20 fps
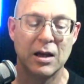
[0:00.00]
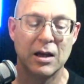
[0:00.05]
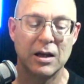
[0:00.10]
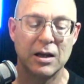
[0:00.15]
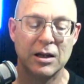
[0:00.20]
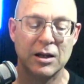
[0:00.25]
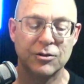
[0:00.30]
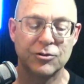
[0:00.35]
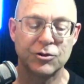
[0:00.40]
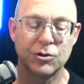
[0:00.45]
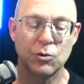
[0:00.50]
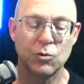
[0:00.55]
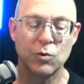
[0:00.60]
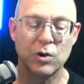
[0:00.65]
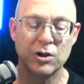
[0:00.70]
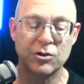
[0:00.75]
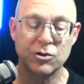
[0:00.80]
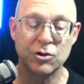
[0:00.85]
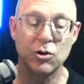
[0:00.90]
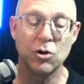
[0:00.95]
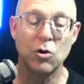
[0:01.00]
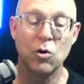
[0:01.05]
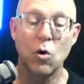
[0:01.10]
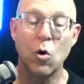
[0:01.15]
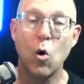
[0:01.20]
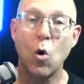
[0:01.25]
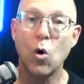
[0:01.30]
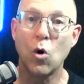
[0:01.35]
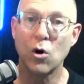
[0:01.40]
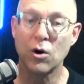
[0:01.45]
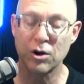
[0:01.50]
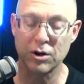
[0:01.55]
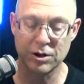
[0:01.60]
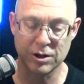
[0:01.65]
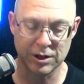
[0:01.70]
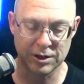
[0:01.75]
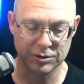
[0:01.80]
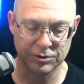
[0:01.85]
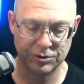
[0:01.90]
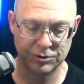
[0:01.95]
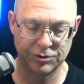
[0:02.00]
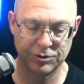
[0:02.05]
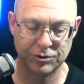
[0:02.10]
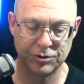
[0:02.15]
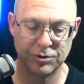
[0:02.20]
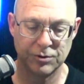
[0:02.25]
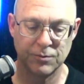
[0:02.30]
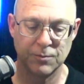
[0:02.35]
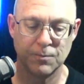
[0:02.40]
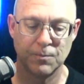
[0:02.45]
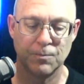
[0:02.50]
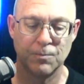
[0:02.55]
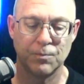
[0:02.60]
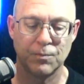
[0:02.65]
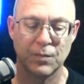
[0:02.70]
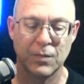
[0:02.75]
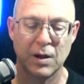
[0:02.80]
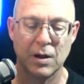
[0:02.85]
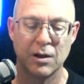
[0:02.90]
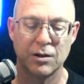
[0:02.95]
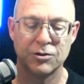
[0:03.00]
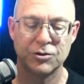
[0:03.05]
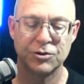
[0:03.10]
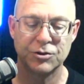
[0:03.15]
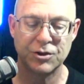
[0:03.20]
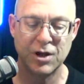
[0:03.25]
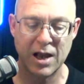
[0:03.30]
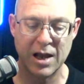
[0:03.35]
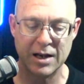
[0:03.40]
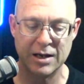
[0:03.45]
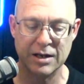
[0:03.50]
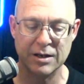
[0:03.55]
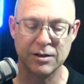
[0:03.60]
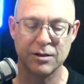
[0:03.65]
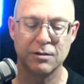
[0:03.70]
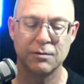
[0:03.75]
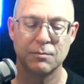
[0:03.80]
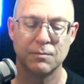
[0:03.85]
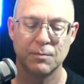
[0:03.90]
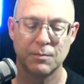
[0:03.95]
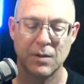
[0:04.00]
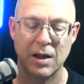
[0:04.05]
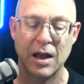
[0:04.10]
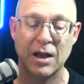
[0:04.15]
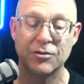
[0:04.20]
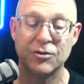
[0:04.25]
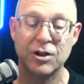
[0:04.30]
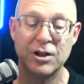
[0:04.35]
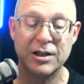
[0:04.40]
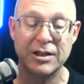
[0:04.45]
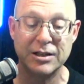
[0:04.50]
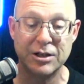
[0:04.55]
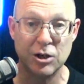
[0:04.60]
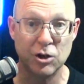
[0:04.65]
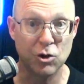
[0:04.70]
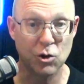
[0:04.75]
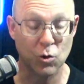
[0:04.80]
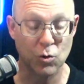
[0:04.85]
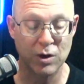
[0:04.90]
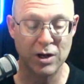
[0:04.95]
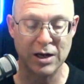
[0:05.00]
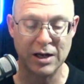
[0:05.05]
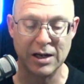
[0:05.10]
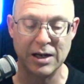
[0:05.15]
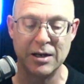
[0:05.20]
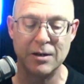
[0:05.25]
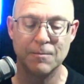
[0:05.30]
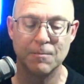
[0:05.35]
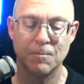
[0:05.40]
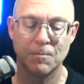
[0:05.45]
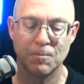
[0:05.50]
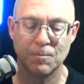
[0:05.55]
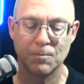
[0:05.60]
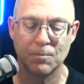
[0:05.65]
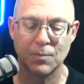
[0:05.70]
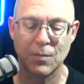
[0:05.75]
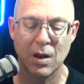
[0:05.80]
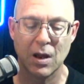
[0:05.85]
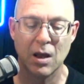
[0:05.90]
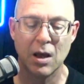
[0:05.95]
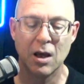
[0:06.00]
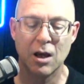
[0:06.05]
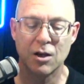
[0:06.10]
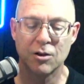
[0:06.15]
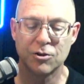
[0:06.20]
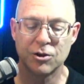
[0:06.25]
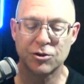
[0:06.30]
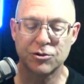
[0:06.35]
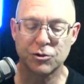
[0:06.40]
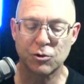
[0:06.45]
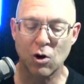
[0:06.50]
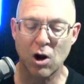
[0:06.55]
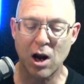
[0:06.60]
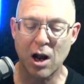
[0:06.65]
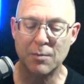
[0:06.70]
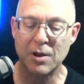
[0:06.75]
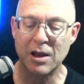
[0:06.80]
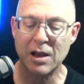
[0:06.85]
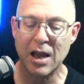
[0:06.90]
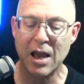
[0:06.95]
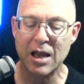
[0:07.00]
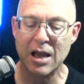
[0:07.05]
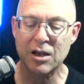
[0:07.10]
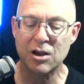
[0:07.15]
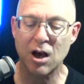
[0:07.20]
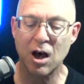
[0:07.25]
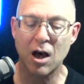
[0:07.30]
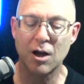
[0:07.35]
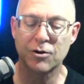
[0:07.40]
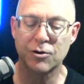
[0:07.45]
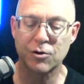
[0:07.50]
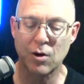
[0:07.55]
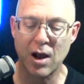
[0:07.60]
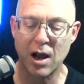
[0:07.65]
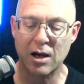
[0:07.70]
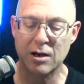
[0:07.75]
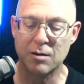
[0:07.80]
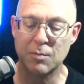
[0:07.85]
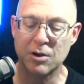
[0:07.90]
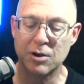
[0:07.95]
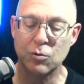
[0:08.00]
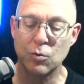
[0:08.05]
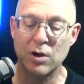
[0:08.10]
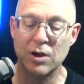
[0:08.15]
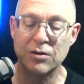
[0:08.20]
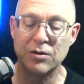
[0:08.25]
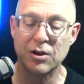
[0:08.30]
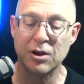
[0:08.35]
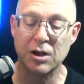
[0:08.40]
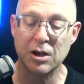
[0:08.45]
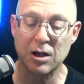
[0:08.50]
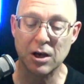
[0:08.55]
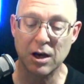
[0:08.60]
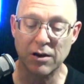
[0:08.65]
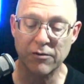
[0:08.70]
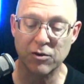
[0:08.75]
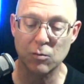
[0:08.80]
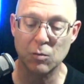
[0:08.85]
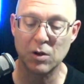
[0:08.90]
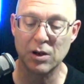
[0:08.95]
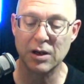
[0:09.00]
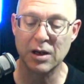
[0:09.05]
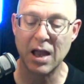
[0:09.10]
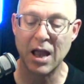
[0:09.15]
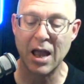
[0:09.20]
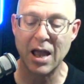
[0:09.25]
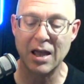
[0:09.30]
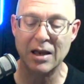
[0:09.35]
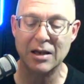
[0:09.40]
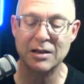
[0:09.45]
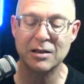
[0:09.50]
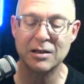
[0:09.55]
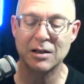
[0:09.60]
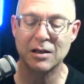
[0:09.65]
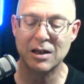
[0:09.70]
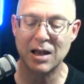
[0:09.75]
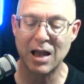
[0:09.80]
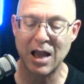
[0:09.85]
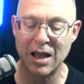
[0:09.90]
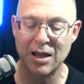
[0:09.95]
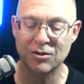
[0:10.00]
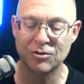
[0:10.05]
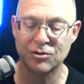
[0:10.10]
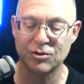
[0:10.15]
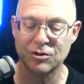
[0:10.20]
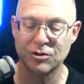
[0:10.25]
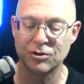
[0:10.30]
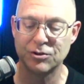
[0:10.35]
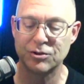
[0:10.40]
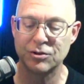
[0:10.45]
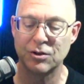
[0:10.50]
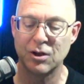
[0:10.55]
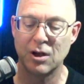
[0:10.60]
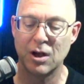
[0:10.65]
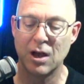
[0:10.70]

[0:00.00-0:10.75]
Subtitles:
its original ordinance stated as a decree describing a contract between the government and Kansas,